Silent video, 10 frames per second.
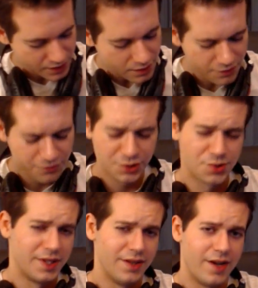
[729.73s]
For those
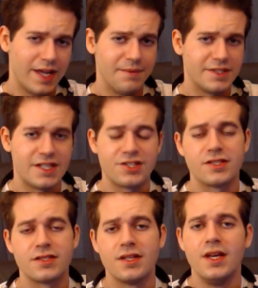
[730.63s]
really long gaming
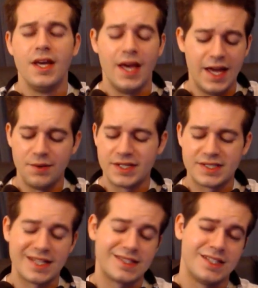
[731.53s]
sessions. Anyways,
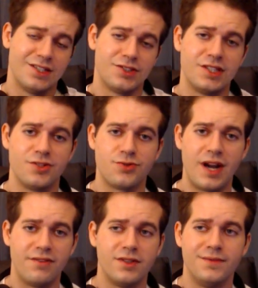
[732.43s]
that's Steelseries
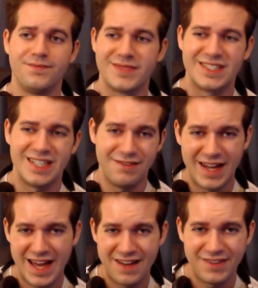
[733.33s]
Rival.
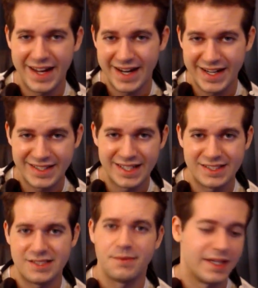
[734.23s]
7.5, 8 out of 10,
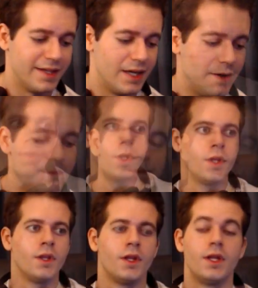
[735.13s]
something in there.
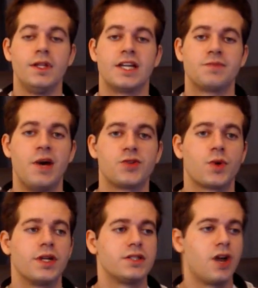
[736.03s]
Next mouse we're
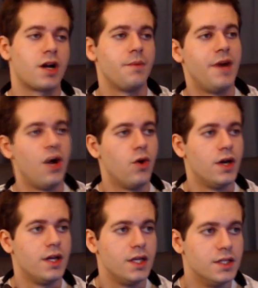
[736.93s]
going to talk about
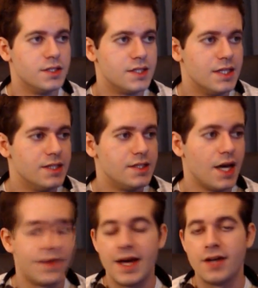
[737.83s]
is the
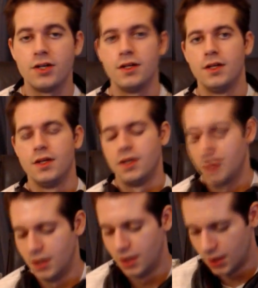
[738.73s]
DeathAdder.
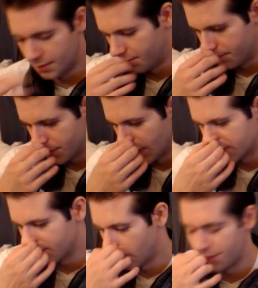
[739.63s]
You guys
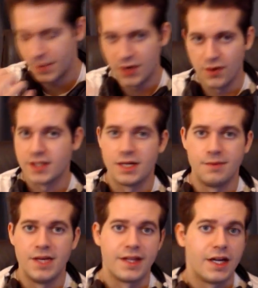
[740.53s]
know I've been a long time
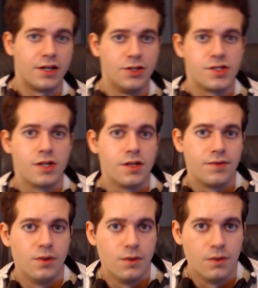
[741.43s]
DeathAdder user if
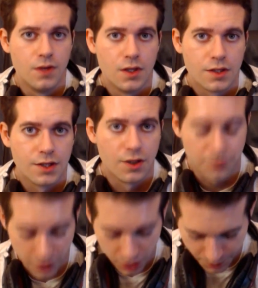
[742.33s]
you
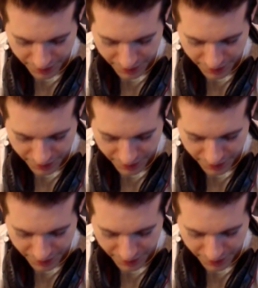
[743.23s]
followed me,